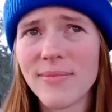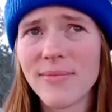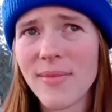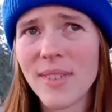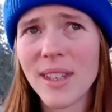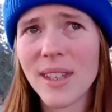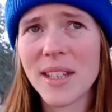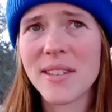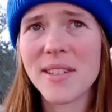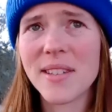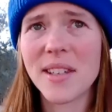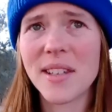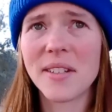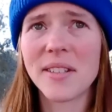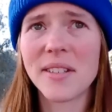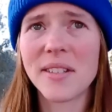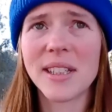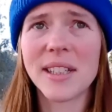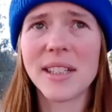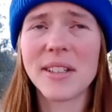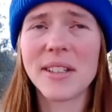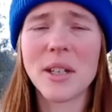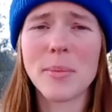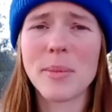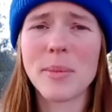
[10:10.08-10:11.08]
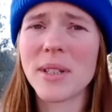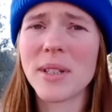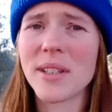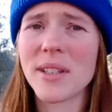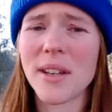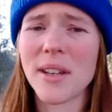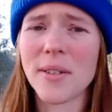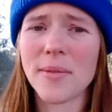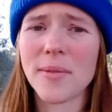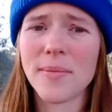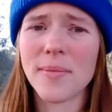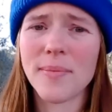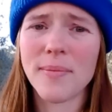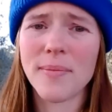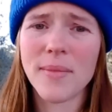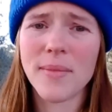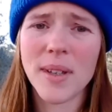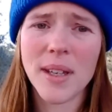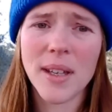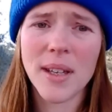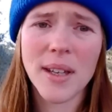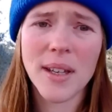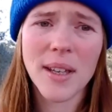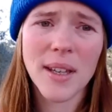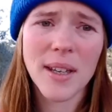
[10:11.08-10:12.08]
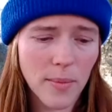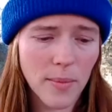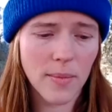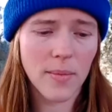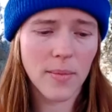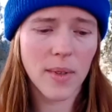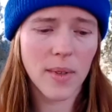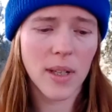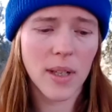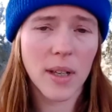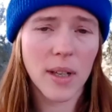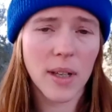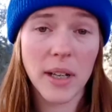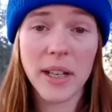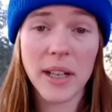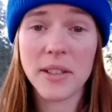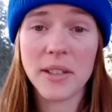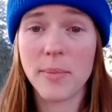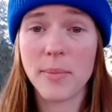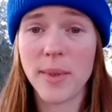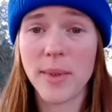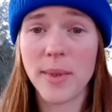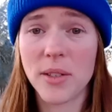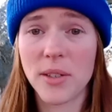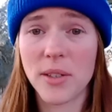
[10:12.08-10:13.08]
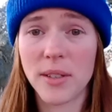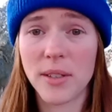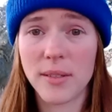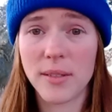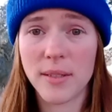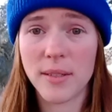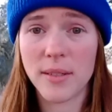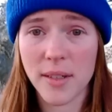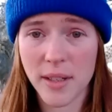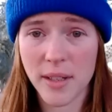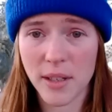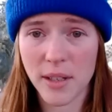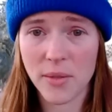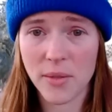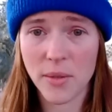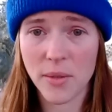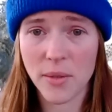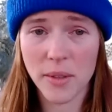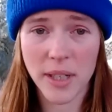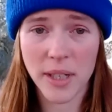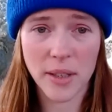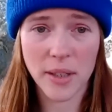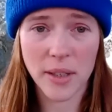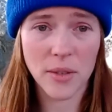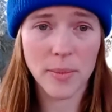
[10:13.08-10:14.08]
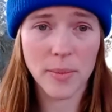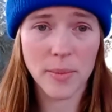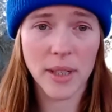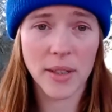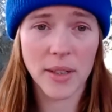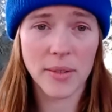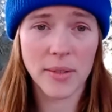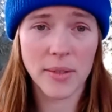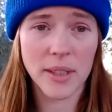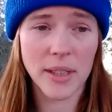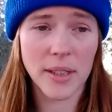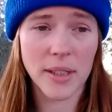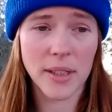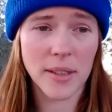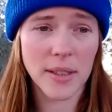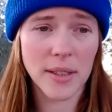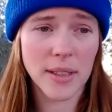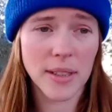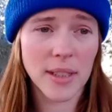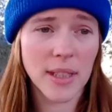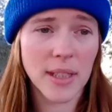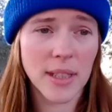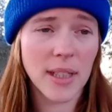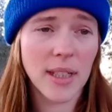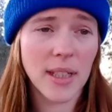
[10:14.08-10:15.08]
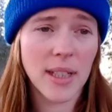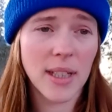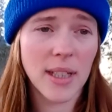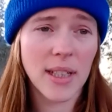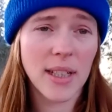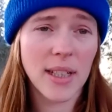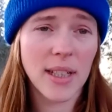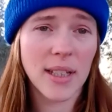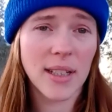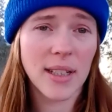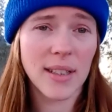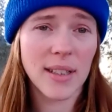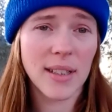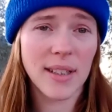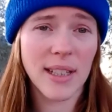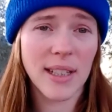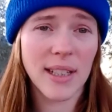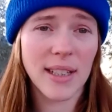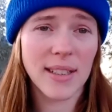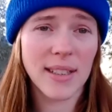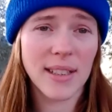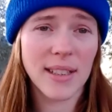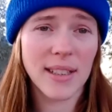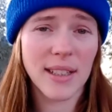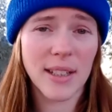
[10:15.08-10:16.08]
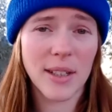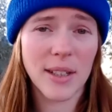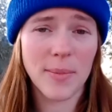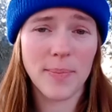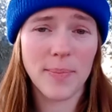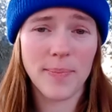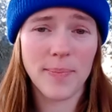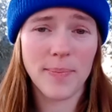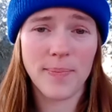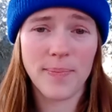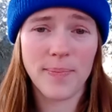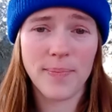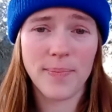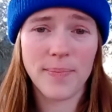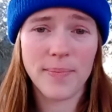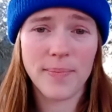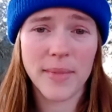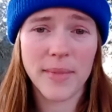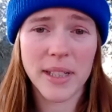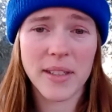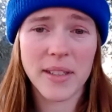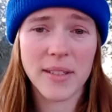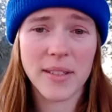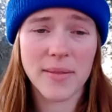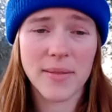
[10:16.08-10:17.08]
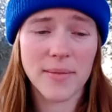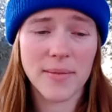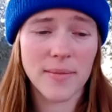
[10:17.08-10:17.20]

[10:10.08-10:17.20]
It's singling adoptees out. Not to mention, as I scroll down through my notes here, that that's